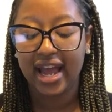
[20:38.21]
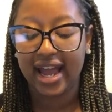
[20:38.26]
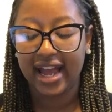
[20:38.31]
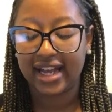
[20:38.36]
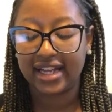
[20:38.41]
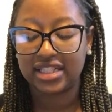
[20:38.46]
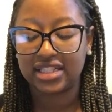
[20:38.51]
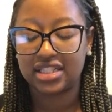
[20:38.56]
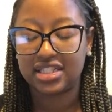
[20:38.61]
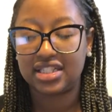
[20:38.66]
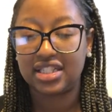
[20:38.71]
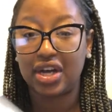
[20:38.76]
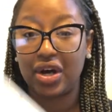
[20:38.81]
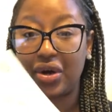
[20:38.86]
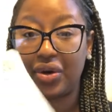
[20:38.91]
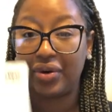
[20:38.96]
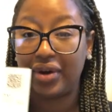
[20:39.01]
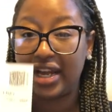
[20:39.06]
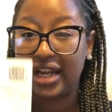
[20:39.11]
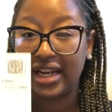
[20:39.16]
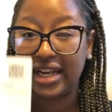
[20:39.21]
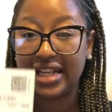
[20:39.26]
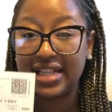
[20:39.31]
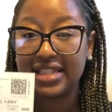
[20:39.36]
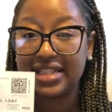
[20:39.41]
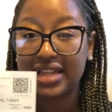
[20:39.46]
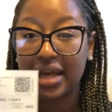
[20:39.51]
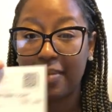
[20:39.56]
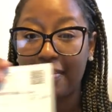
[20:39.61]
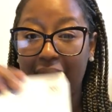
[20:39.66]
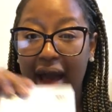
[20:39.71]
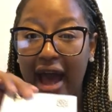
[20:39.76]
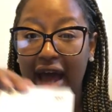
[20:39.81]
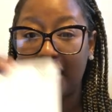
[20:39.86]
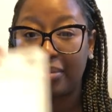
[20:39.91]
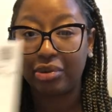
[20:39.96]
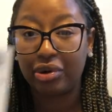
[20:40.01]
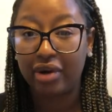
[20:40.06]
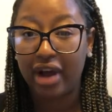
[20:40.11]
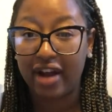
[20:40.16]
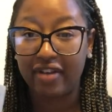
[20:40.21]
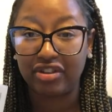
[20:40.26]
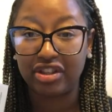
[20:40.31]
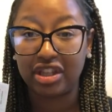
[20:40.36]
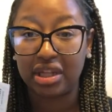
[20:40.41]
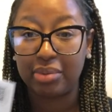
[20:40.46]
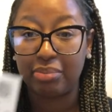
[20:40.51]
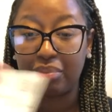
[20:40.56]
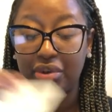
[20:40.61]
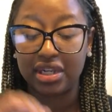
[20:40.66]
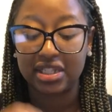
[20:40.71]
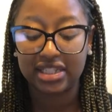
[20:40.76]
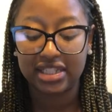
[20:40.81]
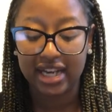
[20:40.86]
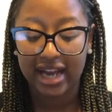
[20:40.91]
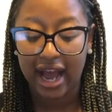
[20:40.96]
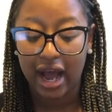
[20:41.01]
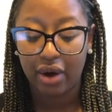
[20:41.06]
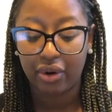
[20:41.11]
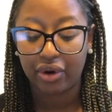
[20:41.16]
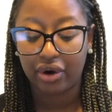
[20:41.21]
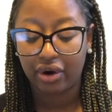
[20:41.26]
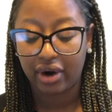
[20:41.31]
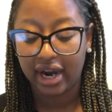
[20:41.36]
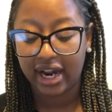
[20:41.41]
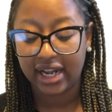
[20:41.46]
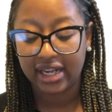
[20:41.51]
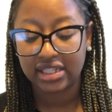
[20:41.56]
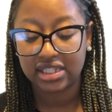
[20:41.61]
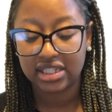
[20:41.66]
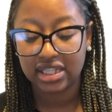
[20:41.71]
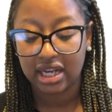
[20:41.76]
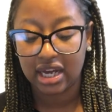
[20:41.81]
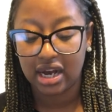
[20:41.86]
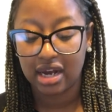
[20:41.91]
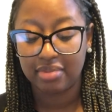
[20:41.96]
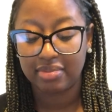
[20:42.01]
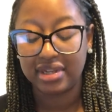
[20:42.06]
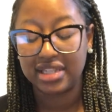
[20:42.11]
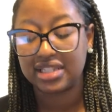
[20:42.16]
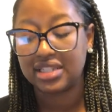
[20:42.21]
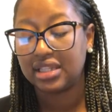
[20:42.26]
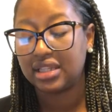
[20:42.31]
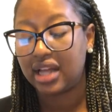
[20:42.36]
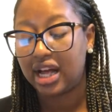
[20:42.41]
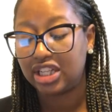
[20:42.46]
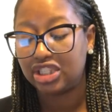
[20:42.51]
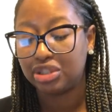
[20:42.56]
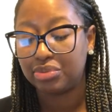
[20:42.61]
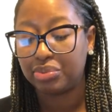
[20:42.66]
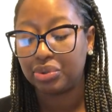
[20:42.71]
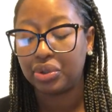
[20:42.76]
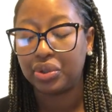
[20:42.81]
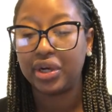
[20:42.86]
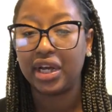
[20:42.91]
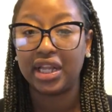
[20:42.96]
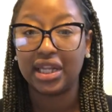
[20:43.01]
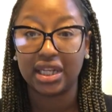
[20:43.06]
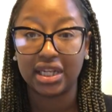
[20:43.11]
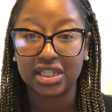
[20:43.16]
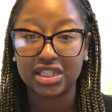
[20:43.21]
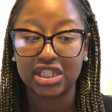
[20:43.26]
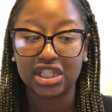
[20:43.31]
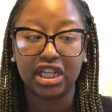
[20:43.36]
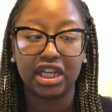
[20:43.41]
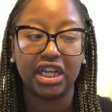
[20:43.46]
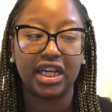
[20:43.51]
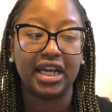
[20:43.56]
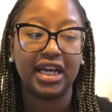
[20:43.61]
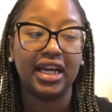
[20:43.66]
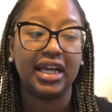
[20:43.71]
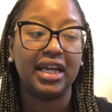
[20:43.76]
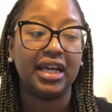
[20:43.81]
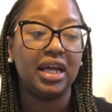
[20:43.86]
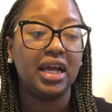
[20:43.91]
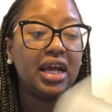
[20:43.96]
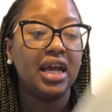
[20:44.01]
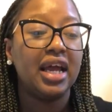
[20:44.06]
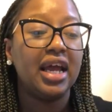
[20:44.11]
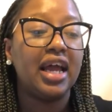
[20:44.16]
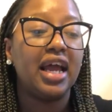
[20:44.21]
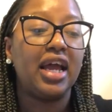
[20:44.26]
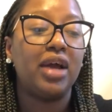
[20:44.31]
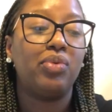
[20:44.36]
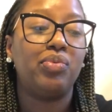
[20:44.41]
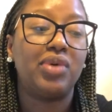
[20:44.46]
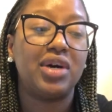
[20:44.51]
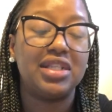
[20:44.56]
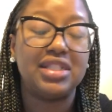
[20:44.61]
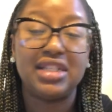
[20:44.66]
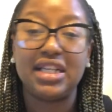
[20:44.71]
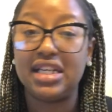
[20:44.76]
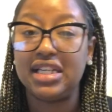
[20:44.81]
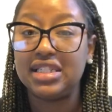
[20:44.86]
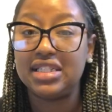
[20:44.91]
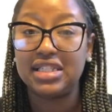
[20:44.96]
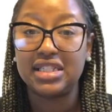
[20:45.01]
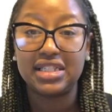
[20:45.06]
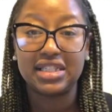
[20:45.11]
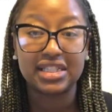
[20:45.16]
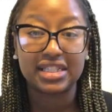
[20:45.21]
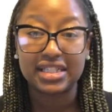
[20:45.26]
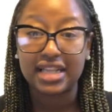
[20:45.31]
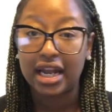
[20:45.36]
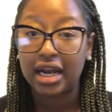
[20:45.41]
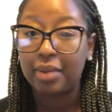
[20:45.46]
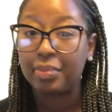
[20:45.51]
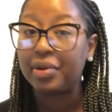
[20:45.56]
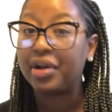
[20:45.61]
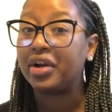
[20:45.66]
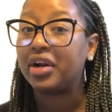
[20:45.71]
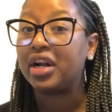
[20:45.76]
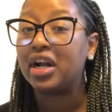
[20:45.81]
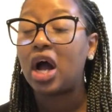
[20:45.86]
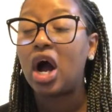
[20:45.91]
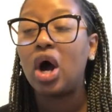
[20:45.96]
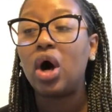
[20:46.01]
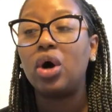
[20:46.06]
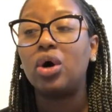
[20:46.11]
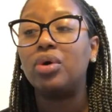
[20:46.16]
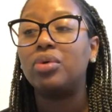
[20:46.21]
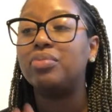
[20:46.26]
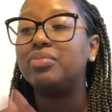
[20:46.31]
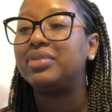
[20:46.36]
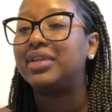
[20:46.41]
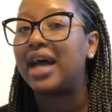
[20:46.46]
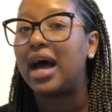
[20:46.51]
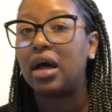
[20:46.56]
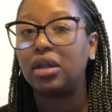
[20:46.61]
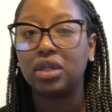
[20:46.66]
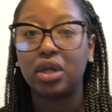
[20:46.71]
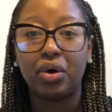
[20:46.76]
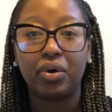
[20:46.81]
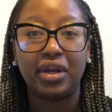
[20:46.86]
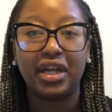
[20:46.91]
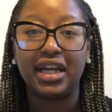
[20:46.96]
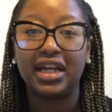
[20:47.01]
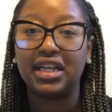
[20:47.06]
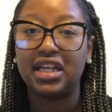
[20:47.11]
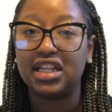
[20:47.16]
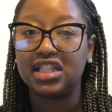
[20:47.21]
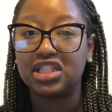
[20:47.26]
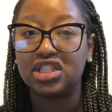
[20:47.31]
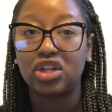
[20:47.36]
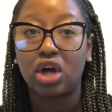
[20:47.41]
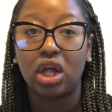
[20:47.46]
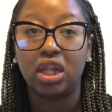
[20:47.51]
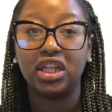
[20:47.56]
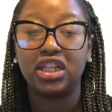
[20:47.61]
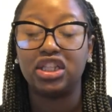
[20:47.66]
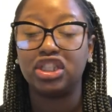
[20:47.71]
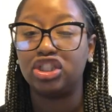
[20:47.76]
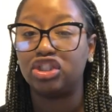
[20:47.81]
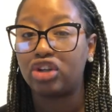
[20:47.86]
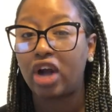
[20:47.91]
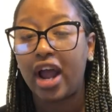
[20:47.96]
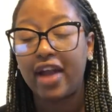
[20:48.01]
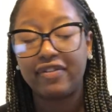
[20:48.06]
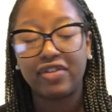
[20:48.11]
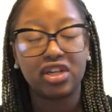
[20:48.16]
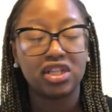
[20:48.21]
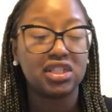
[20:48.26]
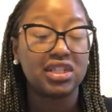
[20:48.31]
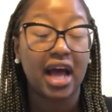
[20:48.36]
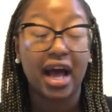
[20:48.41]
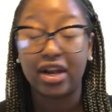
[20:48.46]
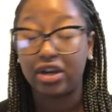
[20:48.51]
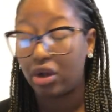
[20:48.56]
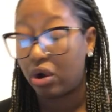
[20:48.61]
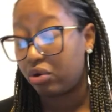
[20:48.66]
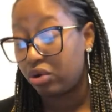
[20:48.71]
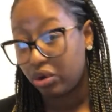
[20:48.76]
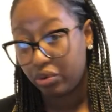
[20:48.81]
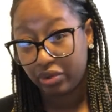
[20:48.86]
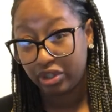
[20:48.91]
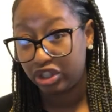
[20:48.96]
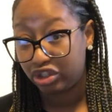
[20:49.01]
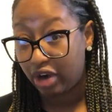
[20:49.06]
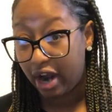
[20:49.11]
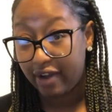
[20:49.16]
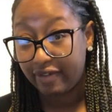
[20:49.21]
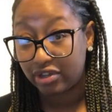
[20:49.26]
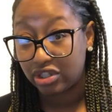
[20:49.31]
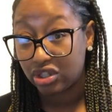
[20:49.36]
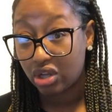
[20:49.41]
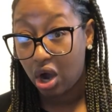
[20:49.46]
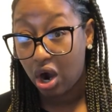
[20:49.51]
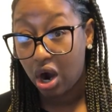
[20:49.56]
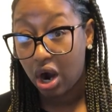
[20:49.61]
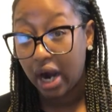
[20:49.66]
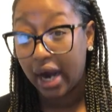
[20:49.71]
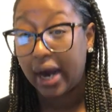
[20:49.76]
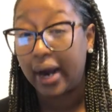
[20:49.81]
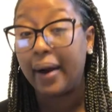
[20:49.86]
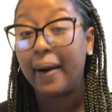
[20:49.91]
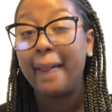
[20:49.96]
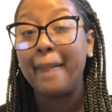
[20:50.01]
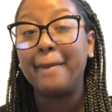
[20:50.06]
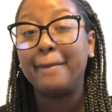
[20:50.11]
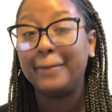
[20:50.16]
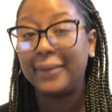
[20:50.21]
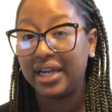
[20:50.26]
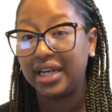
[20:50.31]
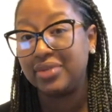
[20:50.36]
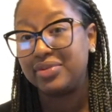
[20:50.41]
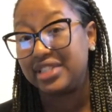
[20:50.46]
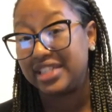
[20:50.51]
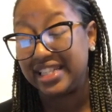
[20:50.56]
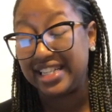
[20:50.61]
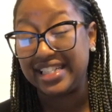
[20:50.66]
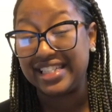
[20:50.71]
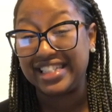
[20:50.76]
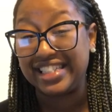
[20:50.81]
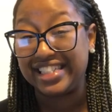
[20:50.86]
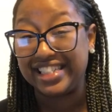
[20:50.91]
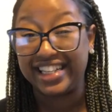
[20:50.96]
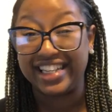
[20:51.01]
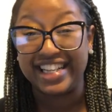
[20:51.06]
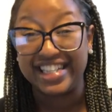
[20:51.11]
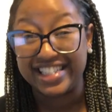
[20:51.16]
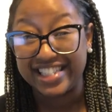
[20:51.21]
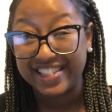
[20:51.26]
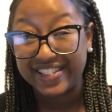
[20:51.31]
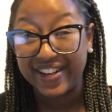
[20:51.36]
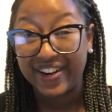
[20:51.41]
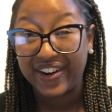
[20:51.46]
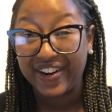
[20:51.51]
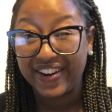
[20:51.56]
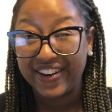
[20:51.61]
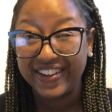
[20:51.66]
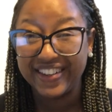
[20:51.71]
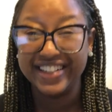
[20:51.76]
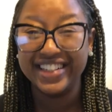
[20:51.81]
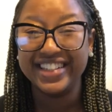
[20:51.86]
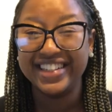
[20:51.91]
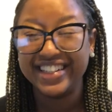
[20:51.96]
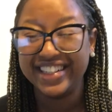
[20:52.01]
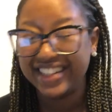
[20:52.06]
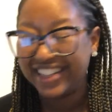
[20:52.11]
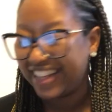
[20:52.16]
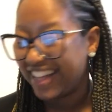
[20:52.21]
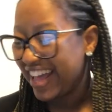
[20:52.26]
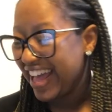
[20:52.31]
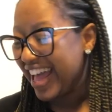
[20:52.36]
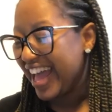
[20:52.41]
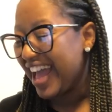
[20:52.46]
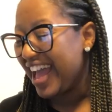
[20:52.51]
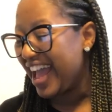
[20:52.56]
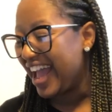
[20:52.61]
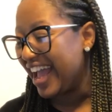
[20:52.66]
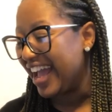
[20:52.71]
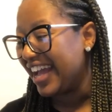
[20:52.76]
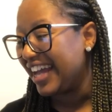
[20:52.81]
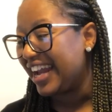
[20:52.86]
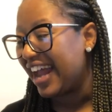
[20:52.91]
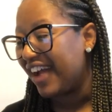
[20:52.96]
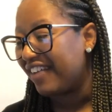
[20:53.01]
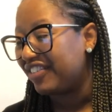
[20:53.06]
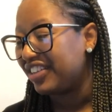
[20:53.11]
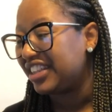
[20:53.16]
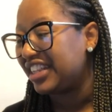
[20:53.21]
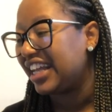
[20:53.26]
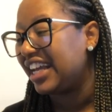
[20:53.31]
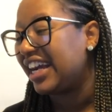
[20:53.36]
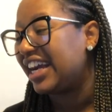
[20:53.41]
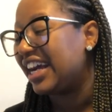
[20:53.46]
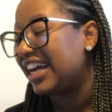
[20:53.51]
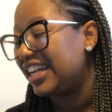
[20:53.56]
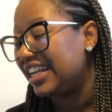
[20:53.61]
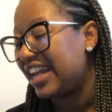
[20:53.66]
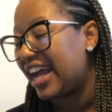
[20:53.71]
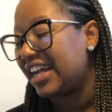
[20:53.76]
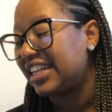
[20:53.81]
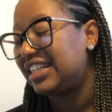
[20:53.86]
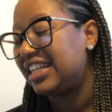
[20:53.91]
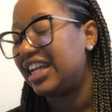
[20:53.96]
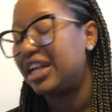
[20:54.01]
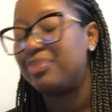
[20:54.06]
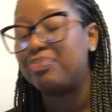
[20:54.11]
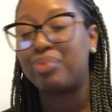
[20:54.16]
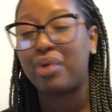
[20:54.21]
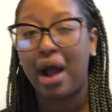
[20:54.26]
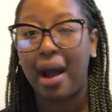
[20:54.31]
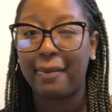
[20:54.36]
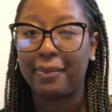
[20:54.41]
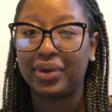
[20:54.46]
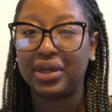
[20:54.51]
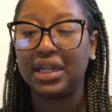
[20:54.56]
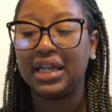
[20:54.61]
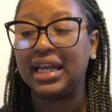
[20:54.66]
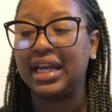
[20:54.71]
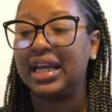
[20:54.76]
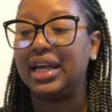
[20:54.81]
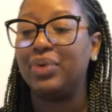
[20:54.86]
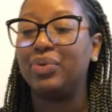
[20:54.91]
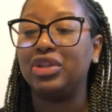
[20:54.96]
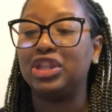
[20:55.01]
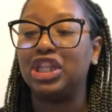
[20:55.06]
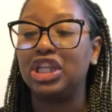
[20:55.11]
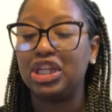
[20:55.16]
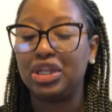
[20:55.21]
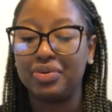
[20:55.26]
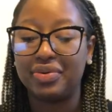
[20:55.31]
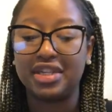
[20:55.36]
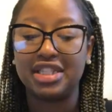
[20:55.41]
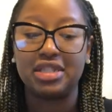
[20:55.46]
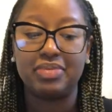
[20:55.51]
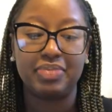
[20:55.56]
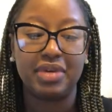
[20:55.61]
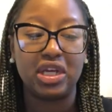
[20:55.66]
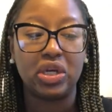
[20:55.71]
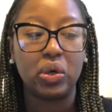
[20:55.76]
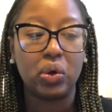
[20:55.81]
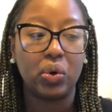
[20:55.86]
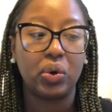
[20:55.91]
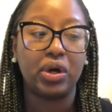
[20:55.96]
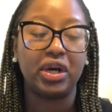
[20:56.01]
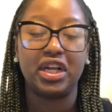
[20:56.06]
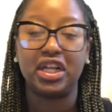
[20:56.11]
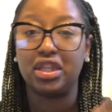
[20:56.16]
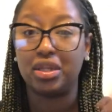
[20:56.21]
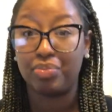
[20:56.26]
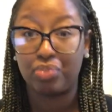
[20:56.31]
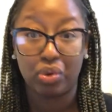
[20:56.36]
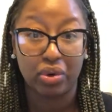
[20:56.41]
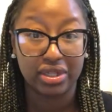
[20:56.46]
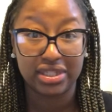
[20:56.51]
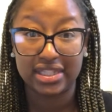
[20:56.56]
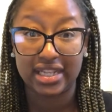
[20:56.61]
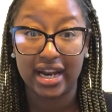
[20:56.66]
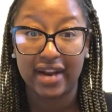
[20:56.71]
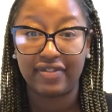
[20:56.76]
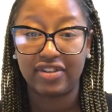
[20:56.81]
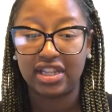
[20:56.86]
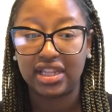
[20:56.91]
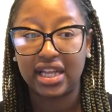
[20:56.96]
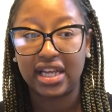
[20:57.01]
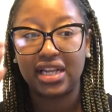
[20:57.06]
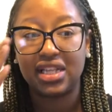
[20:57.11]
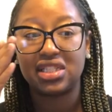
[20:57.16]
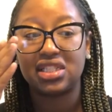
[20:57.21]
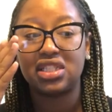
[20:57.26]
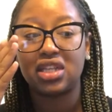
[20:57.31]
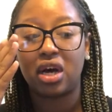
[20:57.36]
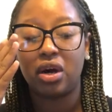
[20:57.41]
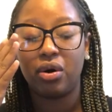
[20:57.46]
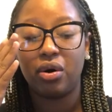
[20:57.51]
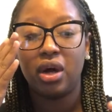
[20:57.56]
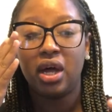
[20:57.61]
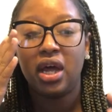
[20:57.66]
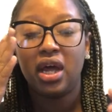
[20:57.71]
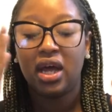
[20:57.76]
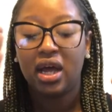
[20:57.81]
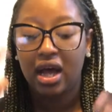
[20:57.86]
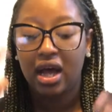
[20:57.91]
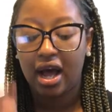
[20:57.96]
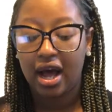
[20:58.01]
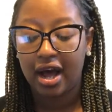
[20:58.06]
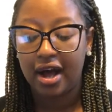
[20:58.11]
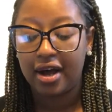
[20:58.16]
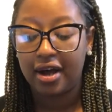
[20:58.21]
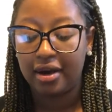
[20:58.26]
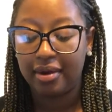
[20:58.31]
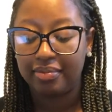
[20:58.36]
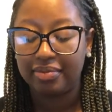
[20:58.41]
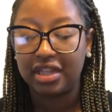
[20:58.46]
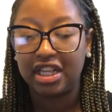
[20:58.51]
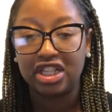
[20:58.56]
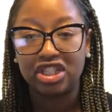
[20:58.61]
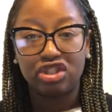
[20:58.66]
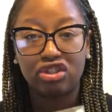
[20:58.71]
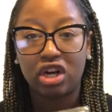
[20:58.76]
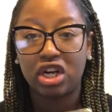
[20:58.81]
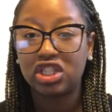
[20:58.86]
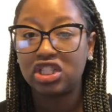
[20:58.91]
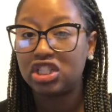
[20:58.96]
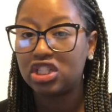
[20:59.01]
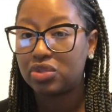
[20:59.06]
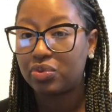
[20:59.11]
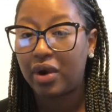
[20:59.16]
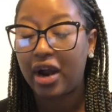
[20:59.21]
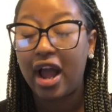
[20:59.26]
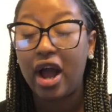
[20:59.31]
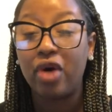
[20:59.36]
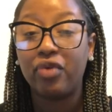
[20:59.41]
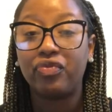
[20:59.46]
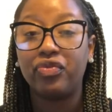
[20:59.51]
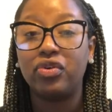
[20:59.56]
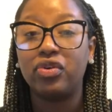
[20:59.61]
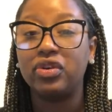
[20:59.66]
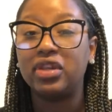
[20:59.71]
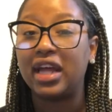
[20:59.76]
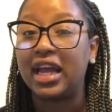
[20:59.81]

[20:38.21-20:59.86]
And so it is compatible. Everything printed out great. Um, it's legible. It looks good. It was easy to set up here at home, downloading and installing the drivers. I don't know what drivers are, but it was easy to install. And everything connected properly with the U S B cord and the ports and everything. So um, the instructions were helpful.